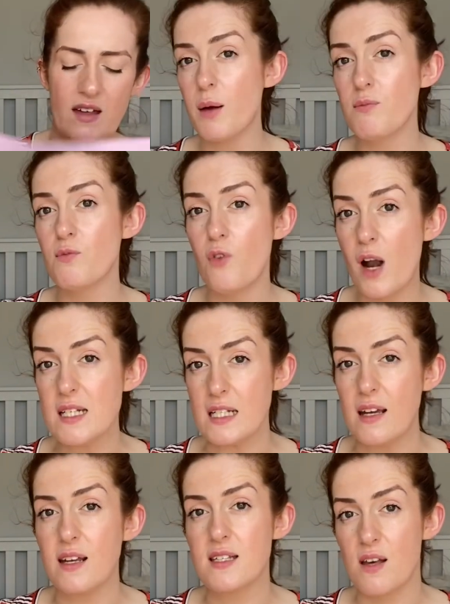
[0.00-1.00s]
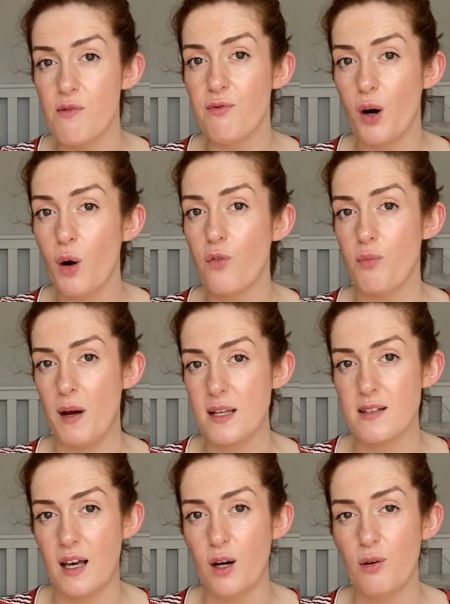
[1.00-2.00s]
I'm ready to involve
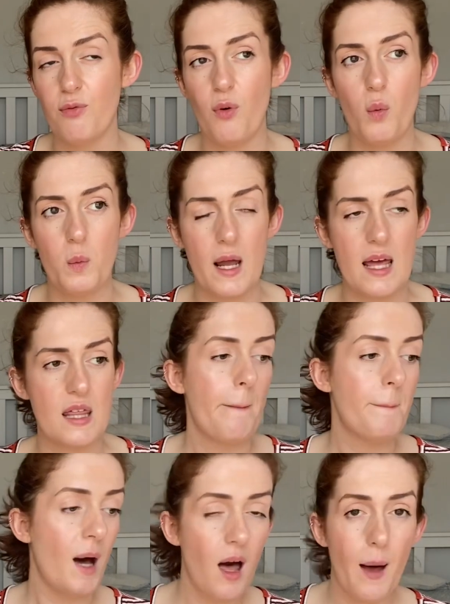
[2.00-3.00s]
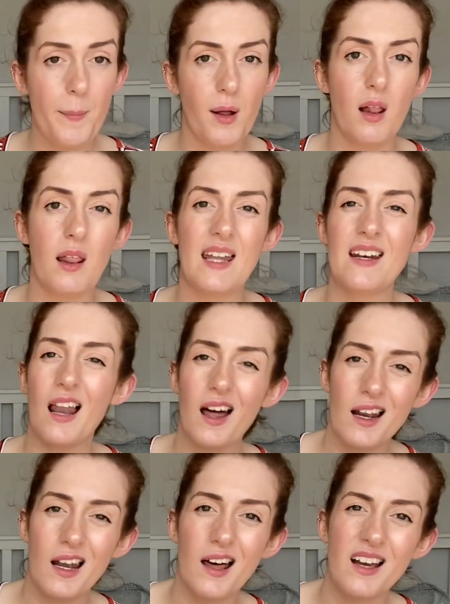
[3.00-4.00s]
myself with purple and
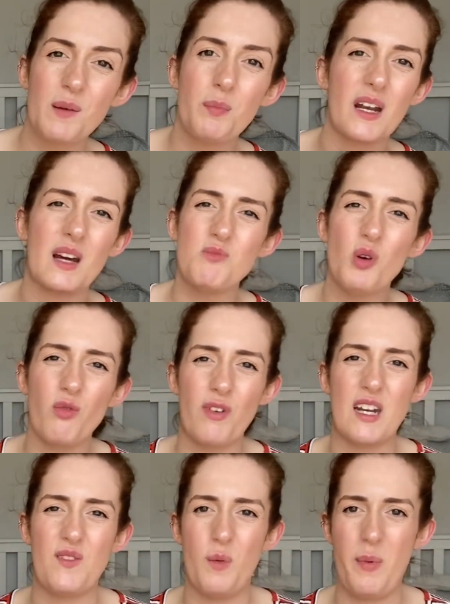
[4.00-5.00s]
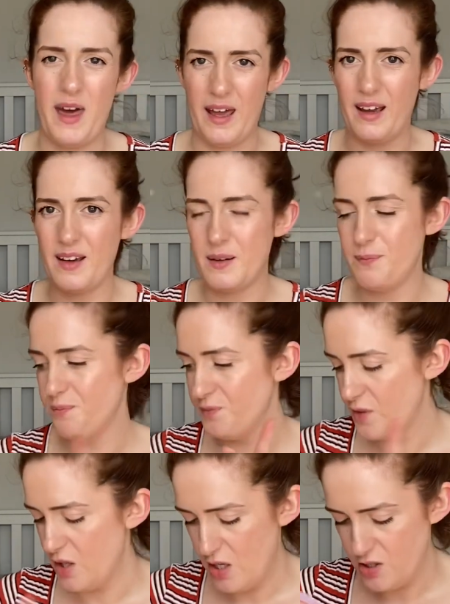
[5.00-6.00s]
lilac, but I'm not ready for pink.
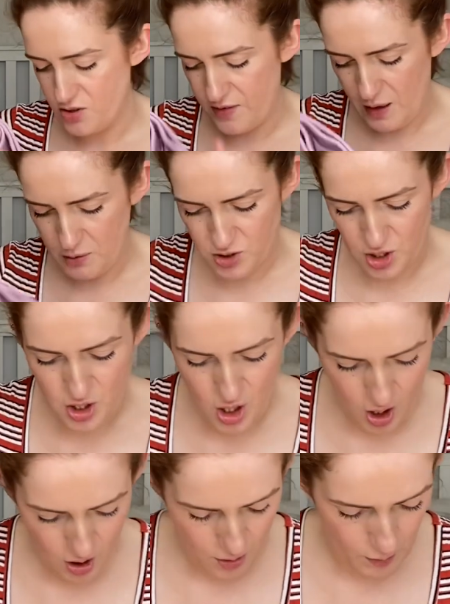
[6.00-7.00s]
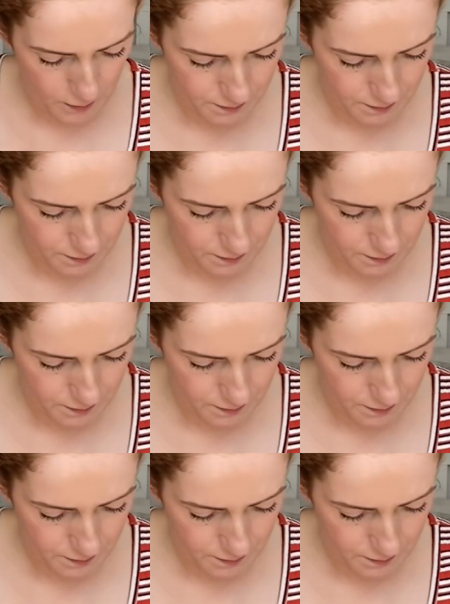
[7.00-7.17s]
So that was a no